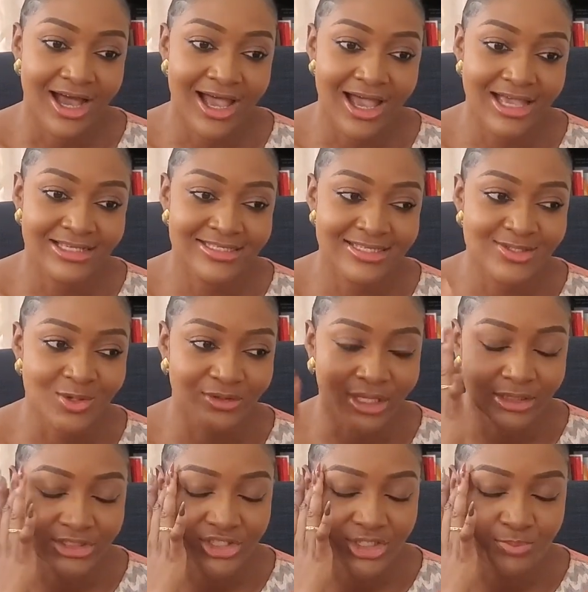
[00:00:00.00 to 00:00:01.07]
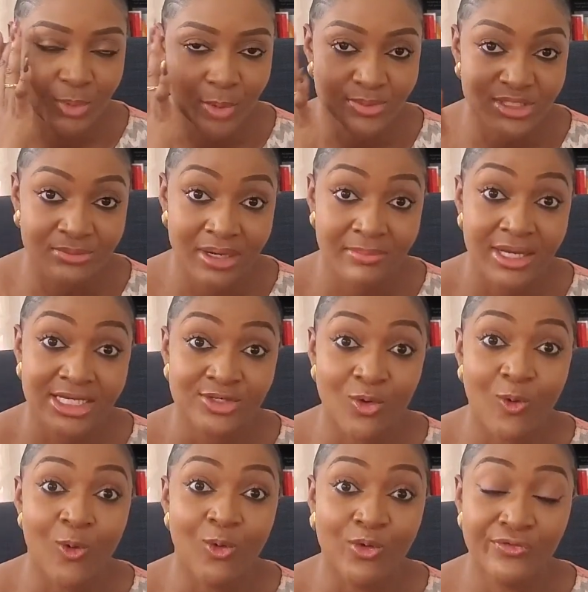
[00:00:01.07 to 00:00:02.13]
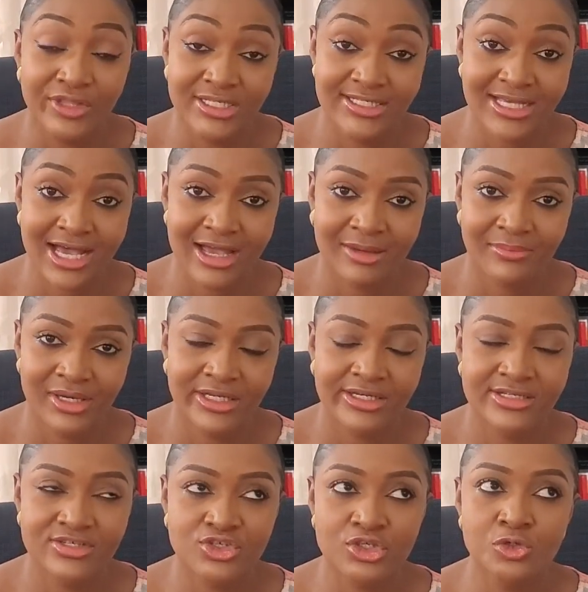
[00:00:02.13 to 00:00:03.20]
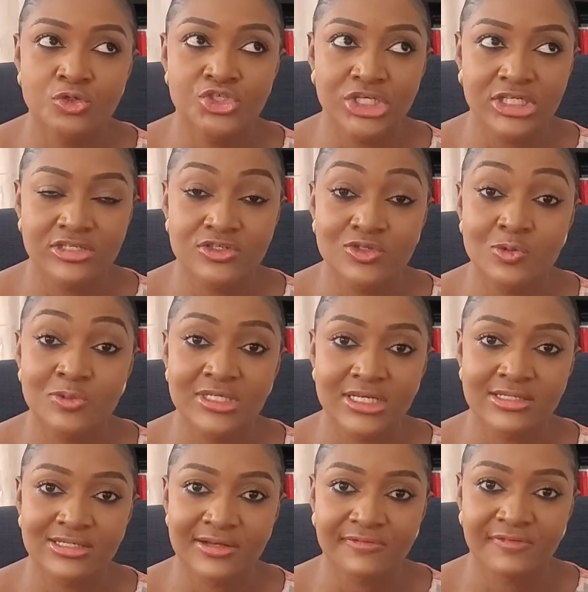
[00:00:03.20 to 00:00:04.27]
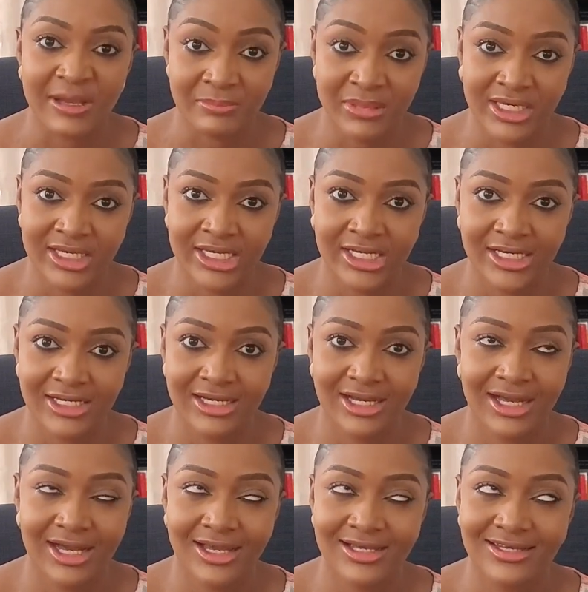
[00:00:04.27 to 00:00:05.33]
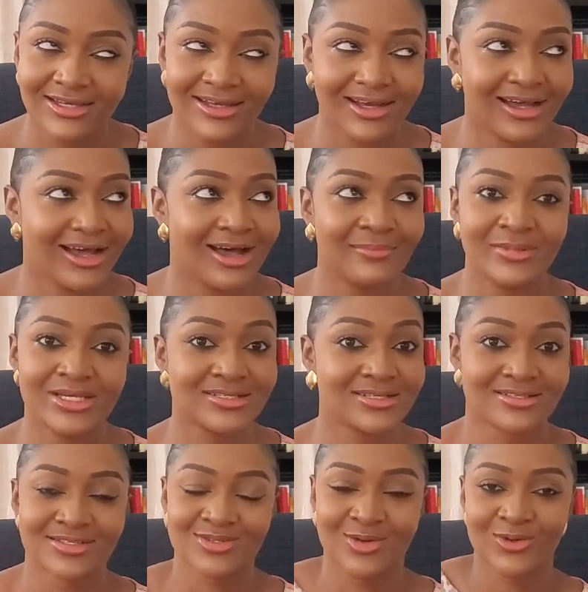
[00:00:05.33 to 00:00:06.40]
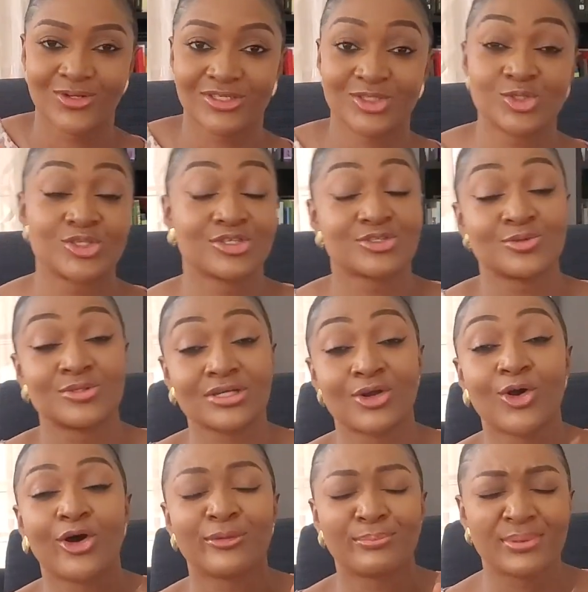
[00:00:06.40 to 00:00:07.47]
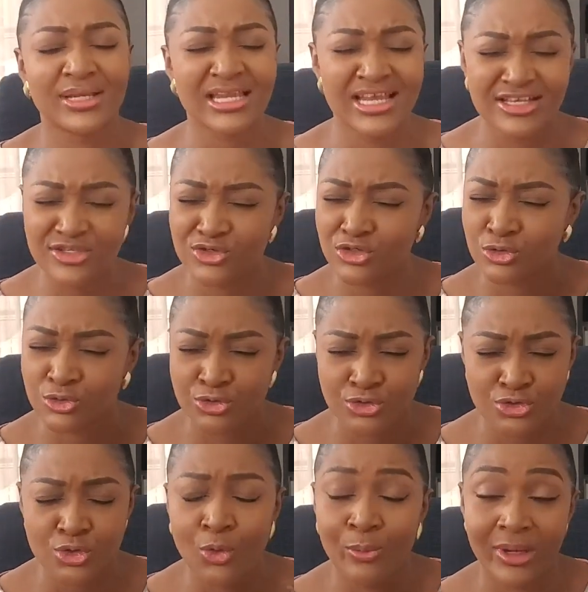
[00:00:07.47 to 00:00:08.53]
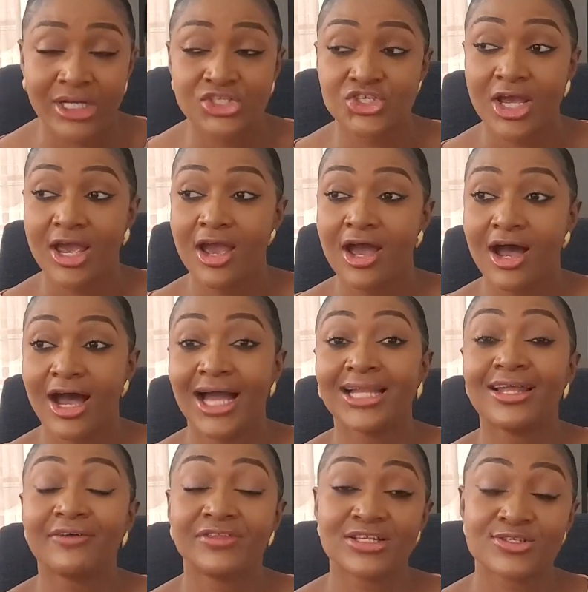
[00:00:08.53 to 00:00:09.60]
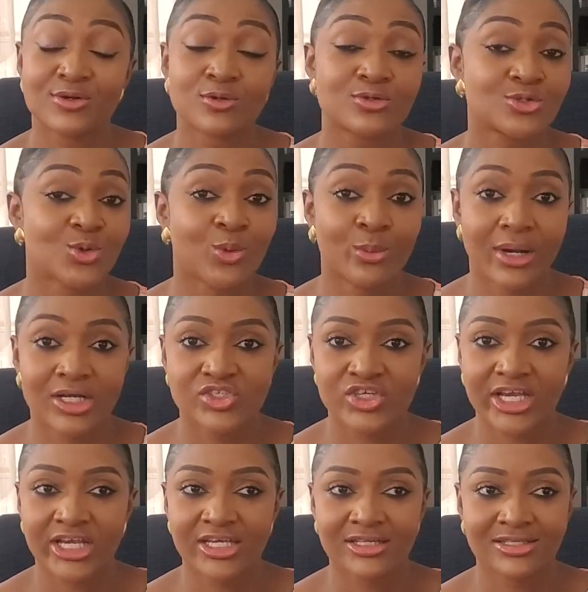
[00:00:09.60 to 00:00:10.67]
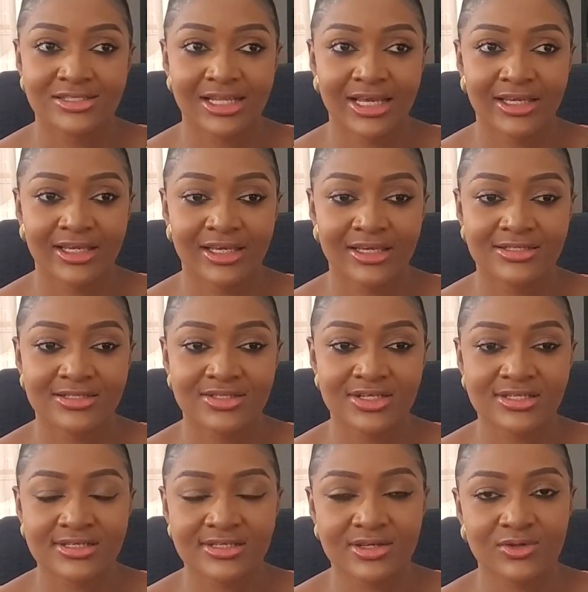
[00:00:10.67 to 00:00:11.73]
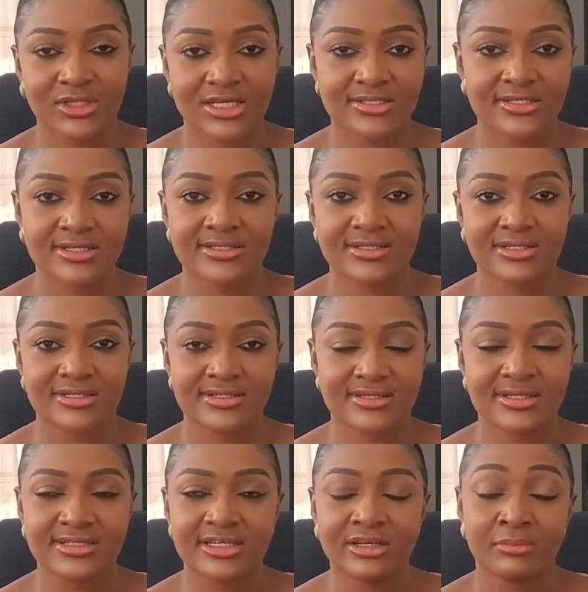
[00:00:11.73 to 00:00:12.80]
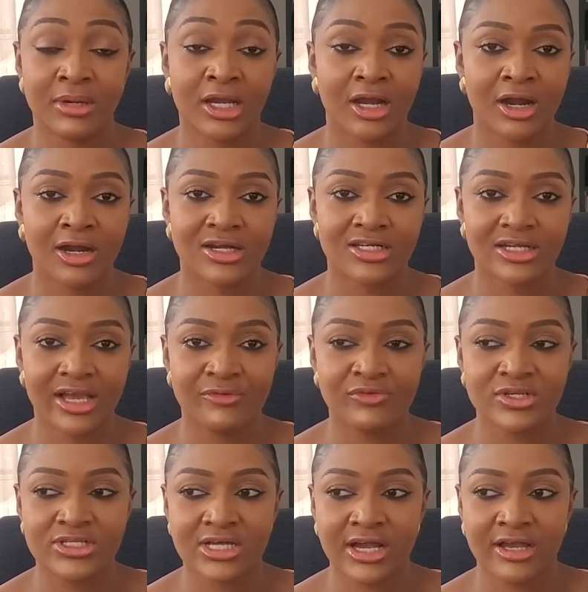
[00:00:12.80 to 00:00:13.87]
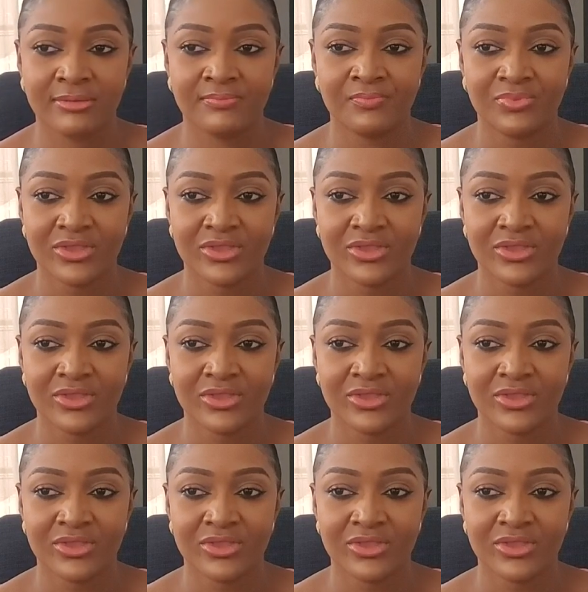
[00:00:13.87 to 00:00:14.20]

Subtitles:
it's a song that just pops in my mind all the time, and it's Eugene Zuta's Familiar. Amazing song. Eugene Zuta, God bless you so much. I love that song so much, and like, it's just a song that is sitting in my heart every time.